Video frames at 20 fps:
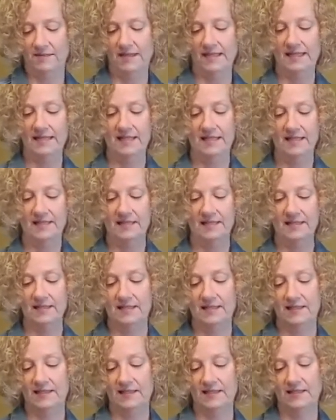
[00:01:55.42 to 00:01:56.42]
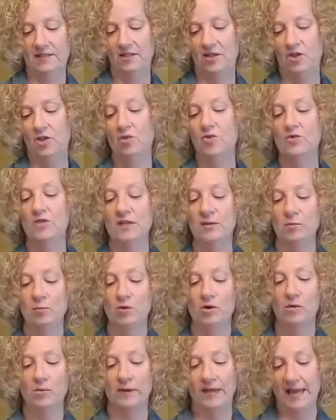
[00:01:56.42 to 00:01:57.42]
is using
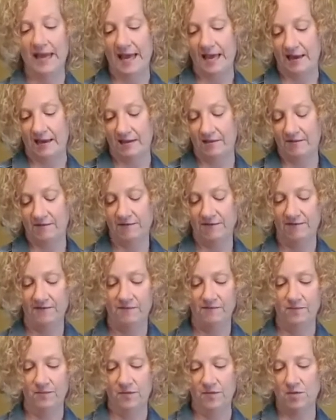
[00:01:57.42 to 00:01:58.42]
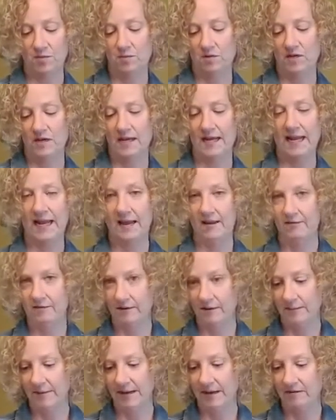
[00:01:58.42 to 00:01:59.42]
what we have. So we're not out
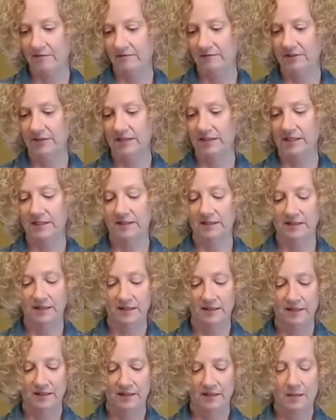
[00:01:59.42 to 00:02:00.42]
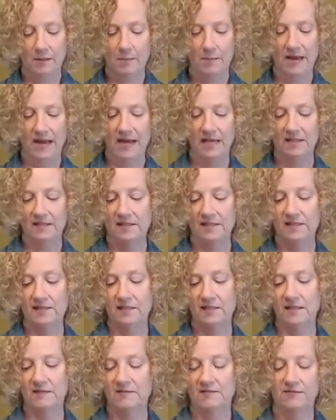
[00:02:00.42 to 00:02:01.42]
and about buying
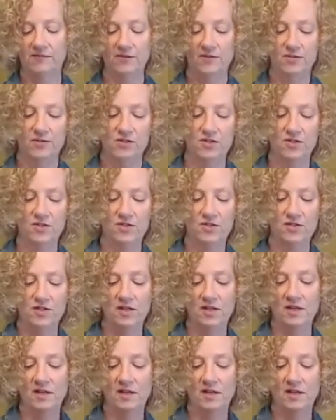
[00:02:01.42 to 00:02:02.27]
stuff. You're just,